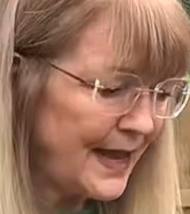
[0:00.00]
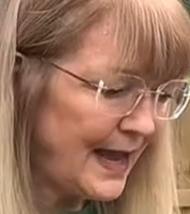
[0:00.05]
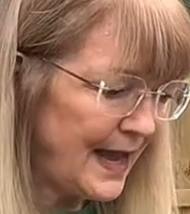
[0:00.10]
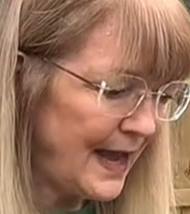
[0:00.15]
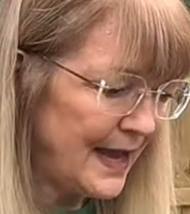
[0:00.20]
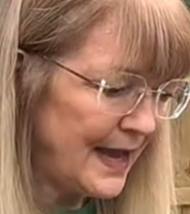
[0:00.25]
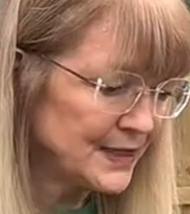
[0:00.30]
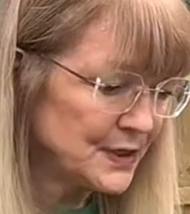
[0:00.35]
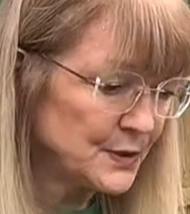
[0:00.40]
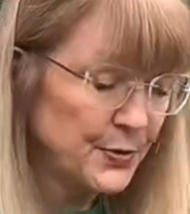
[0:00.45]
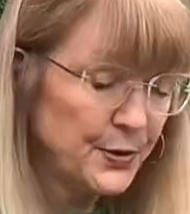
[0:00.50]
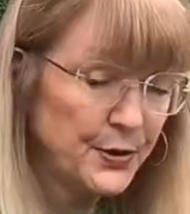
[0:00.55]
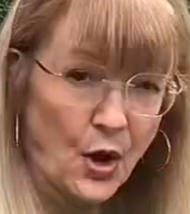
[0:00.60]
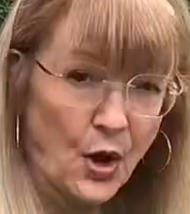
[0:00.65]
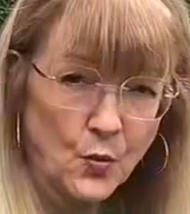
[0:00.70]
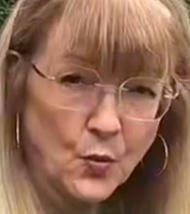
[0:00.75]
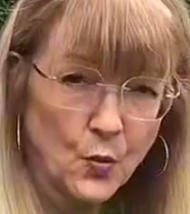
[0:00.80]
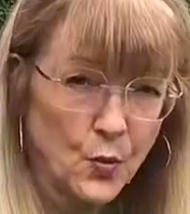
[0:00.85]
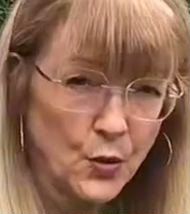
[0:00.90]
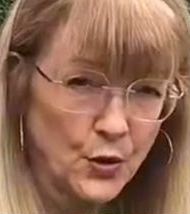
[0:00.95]
to put
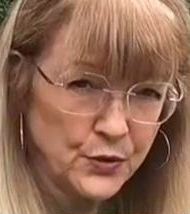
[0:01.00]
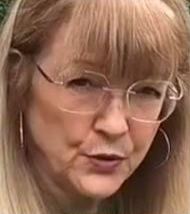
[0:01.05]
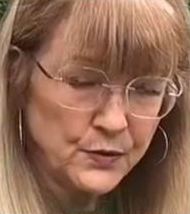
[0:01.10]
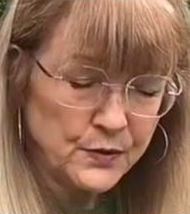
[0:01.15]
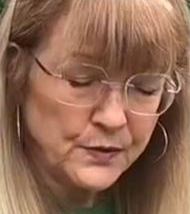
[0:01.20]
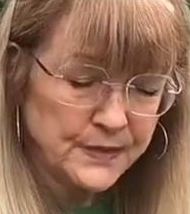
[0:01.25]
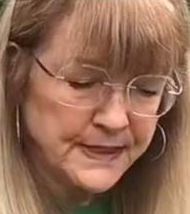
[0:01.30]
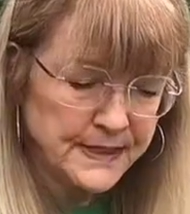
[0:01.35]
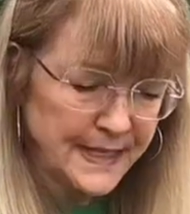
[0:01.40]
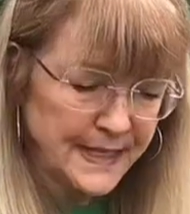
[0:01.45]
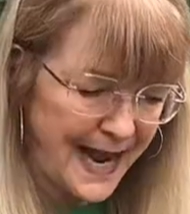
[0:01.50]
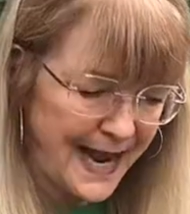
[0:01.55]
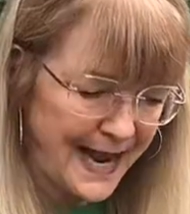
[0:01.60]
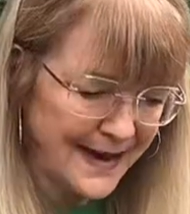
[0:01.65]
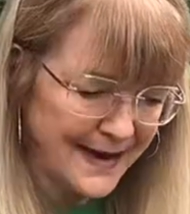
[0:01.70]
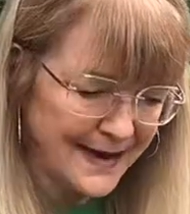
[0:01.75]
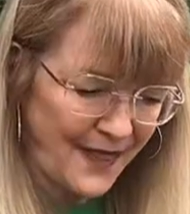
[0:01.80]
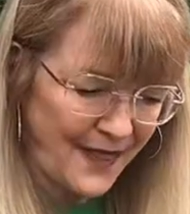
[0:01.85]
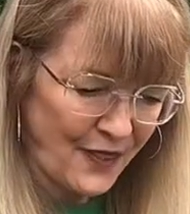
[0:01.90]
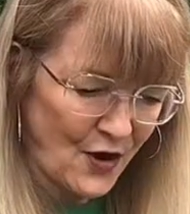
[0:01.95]
on wounds,
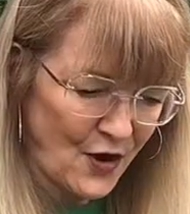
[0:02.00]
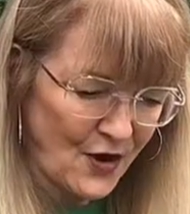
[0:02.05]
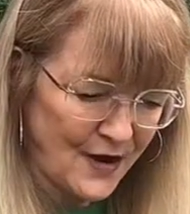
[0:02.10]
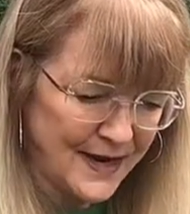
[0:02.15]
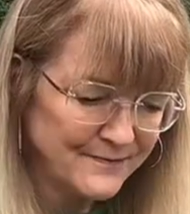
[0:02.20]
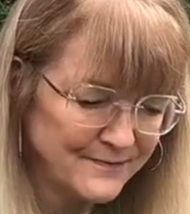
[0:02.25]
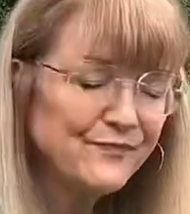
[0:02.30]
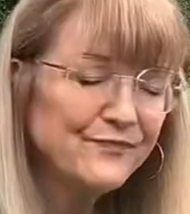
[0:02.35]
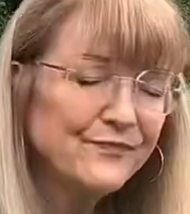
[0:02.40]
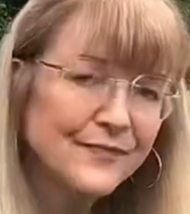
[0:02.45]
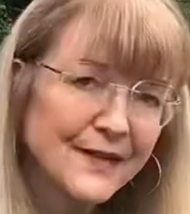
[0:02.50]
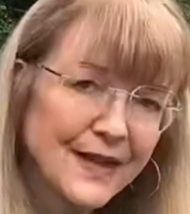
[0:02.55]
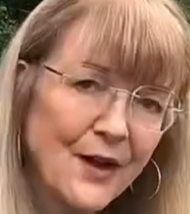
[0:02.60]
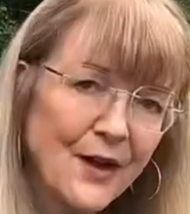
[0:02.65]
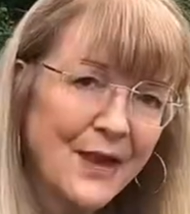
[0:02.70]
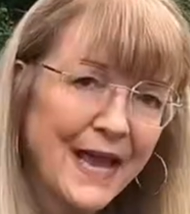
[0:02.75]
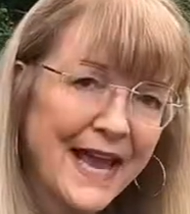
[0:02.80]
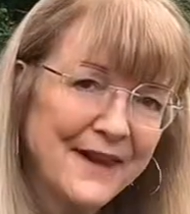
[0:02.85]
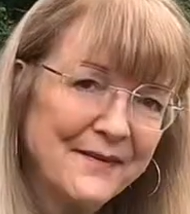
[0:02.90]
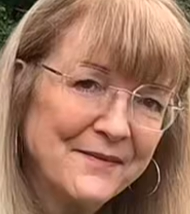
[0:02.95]
and I thought,
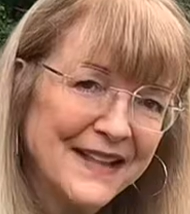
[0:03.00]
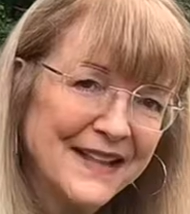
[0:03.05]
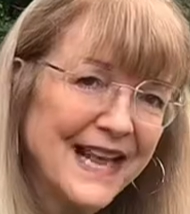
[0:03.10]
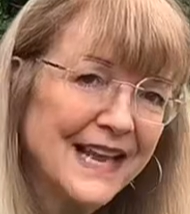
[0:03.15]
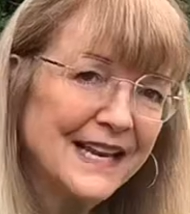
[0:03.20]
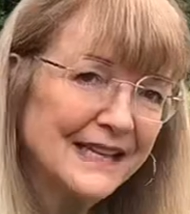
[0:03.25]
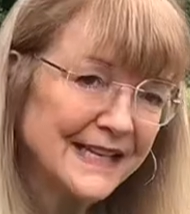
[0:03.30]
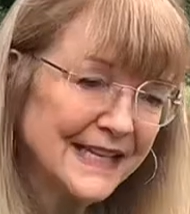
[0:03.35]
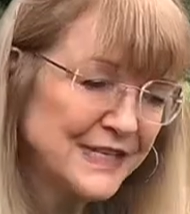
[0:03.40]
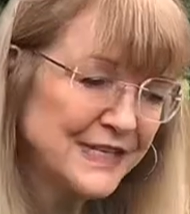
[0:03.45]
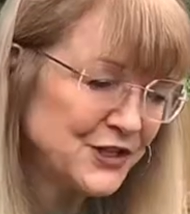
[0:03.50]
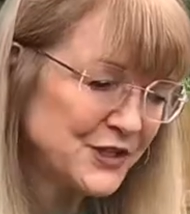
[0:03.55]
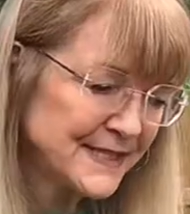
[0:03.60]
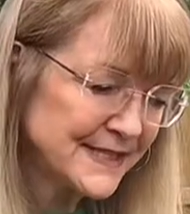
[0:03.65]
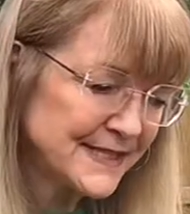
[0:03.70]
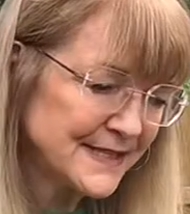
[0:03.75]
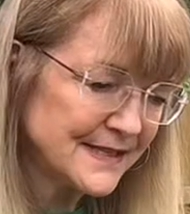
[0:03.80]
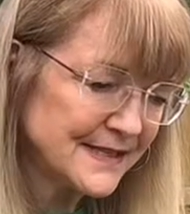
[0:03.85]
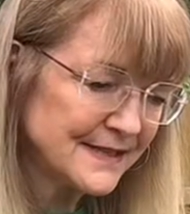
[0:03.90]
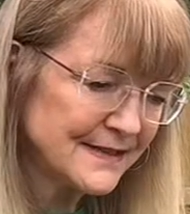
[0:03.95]
okay, let's
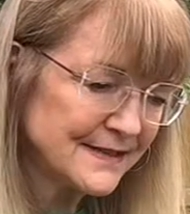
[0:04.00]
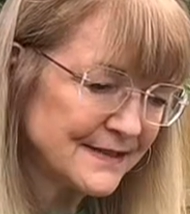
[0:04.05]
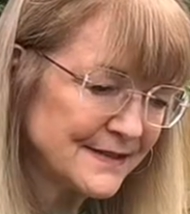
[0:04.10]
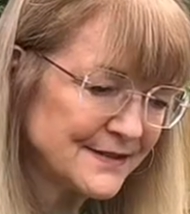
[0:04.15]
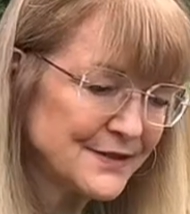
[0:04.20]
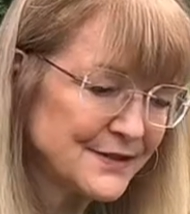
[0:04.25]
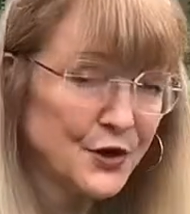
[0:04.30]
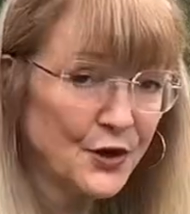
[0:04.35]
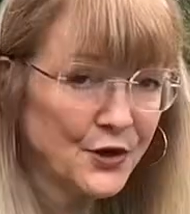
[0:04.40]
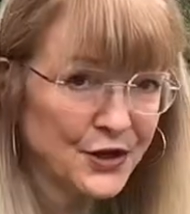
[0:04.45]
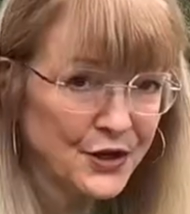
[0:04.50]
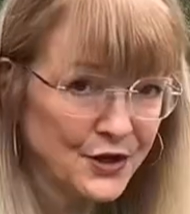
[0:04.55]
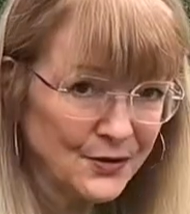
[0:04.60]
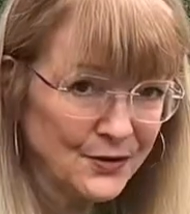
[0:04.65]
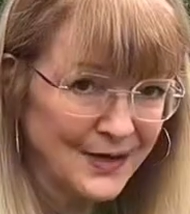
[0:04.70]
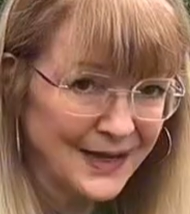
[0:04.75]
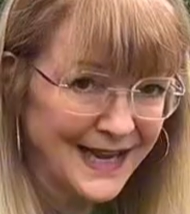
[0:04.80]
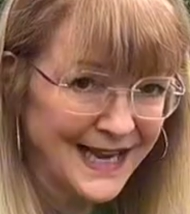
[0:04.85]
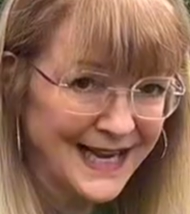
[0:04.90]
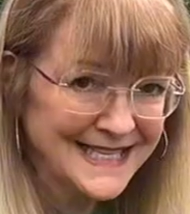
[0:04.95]
just start
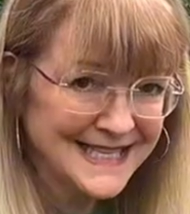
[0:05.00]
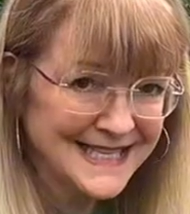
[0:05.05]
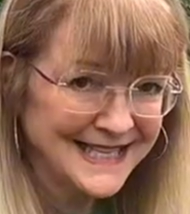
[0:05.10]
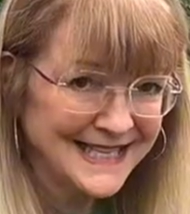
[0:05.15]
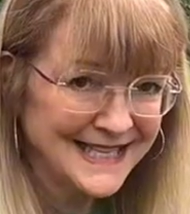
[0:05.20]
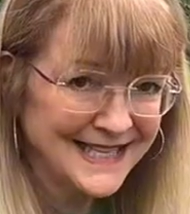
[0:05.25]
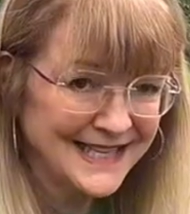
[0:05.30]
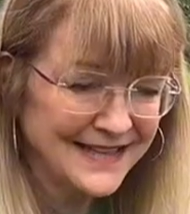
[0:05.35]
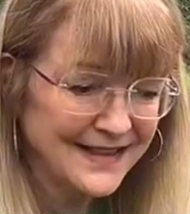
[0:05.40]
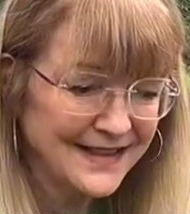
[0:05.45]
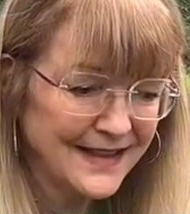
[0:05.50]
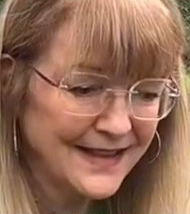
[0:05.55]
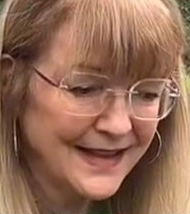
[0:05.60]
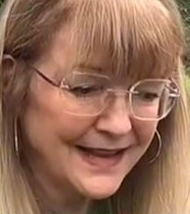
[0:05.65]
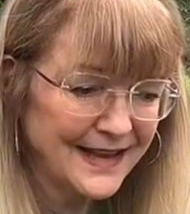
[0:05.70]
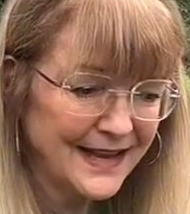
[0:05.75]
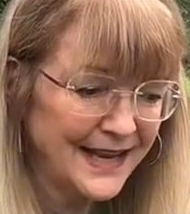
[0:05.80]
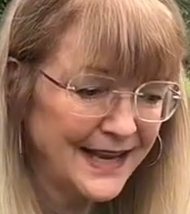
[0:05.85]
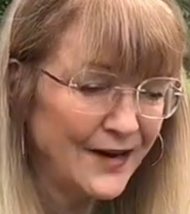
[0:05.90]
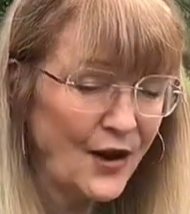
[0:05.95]
utilizing it
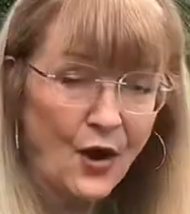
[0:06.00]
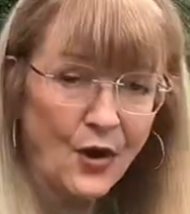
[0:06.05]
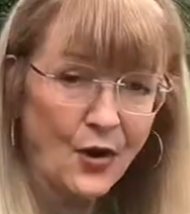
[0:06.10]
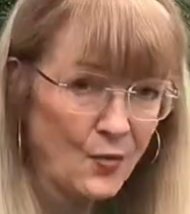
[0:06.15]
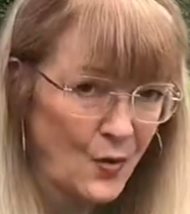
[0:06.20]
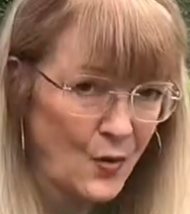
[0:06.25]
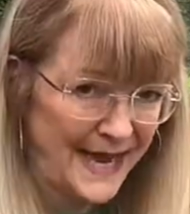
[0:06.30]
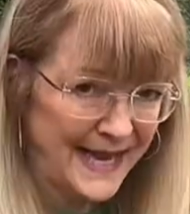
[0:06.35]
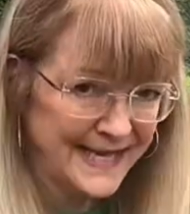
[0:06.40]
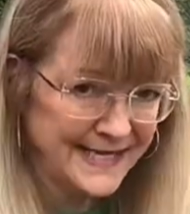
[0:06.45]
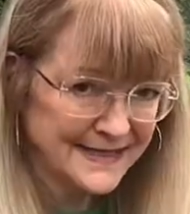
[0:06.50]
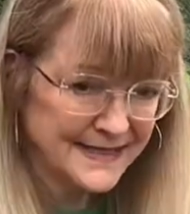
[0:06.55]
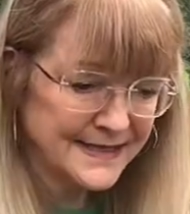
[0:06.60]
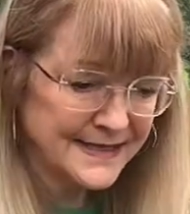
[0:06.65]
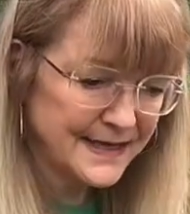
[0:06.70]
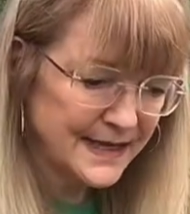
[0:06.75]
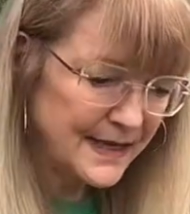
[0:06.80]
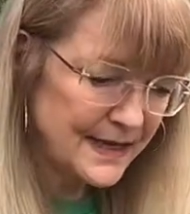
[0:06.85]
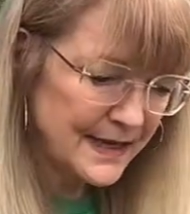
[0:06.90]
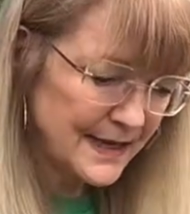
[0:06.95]
in all
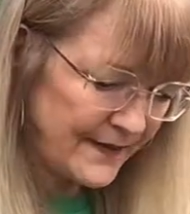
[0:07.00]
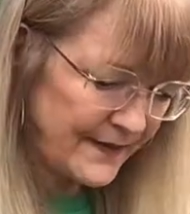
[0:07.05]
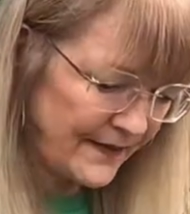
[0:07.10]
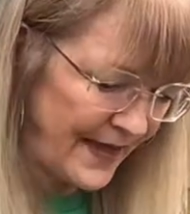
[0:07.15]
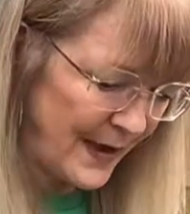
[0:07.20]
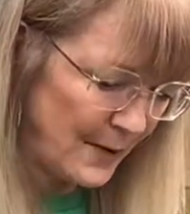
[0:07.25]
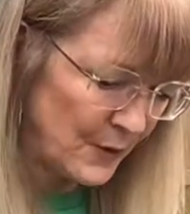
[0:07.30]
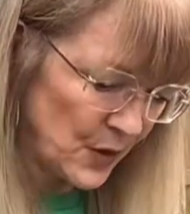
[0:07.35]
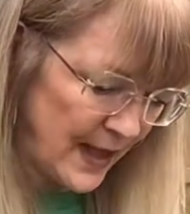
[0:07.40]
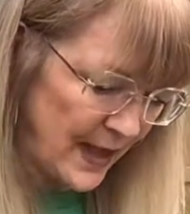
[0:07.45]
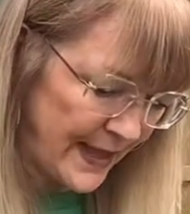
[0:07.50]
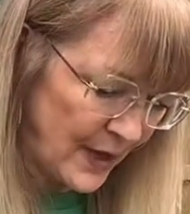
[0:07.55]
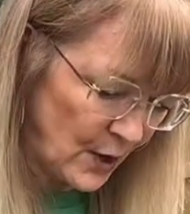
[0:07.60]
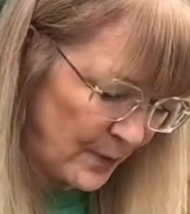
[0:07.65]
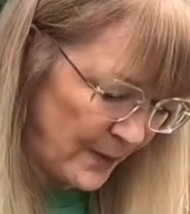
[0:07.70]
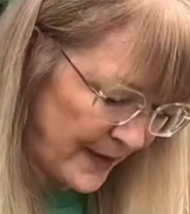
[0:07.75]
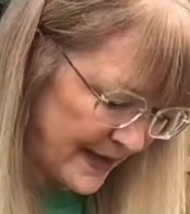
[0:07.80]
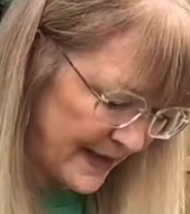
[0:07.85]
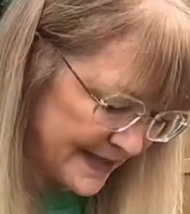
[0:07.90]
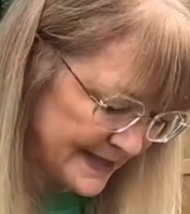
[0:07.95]
ways that will
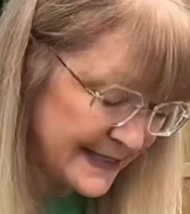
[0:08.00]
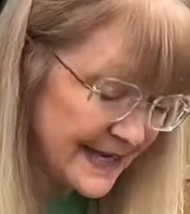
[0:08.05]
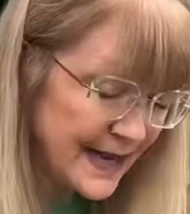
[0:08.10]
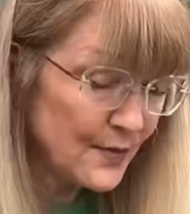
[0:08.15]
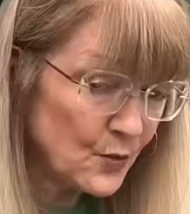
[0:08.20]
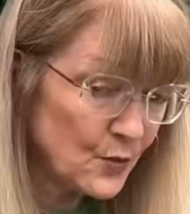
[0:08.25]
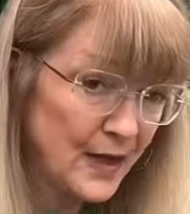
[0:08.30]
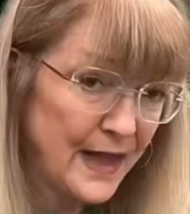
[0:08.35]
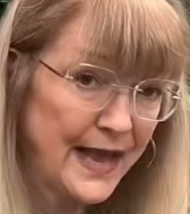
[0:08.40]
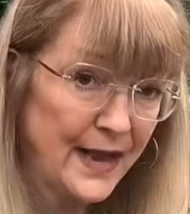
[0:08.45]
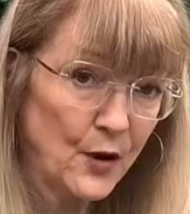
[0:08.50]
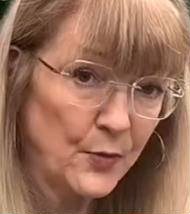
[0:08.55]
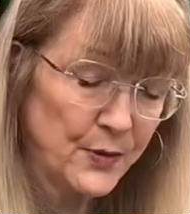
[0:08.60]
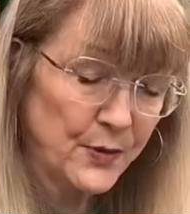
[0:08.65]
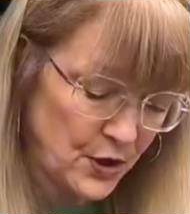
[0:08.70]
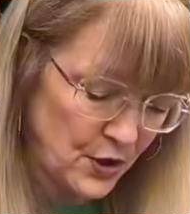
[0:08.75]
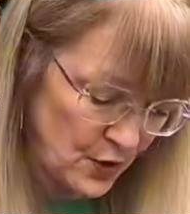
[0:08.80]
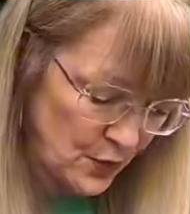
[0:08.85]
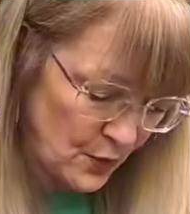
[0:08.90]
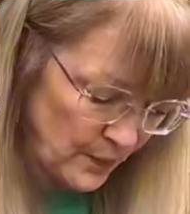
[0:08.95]
help us, will help
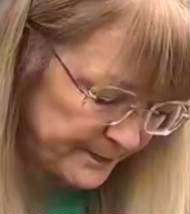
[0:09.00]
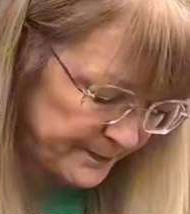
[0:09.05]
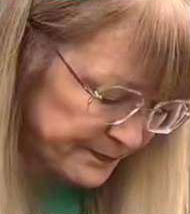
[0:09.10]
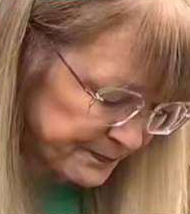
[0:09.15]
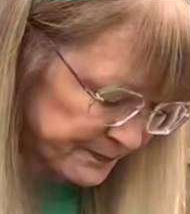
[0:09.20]
you.